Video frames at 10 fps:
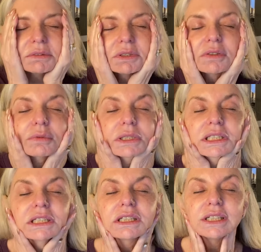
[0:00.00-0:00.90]
was
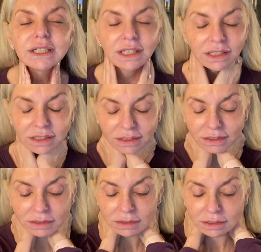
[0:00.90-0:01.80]
really good.
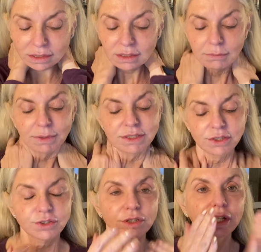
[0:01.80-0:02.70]
My
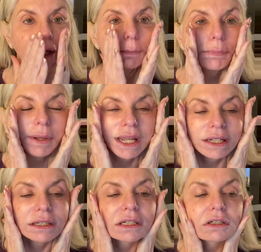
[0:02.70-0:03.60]
sister and I
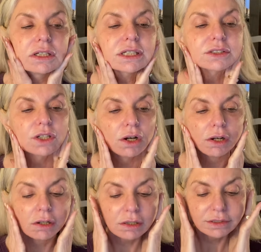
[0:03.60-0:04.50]
baked, cooked
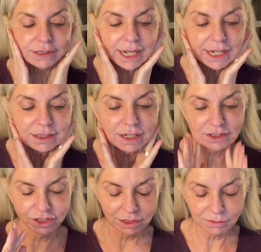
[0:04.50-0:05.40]
all day long.
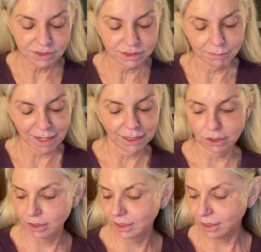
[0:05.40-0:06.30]
She was the main
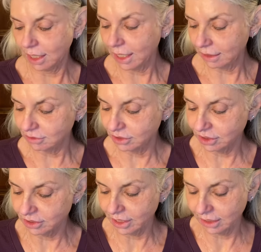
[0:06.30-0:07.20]
cook. I was
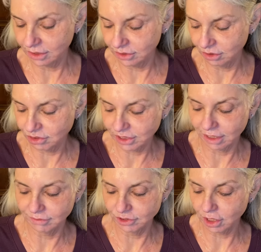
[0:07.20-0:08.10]
just like the sous
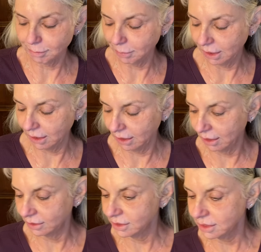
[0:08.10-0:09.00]
chef,
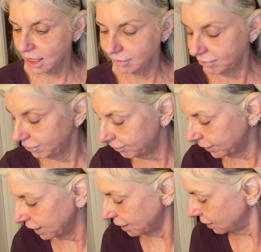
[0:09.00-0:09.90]
chopping stuff
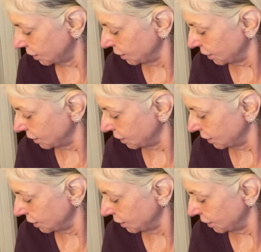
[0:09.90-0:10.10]
and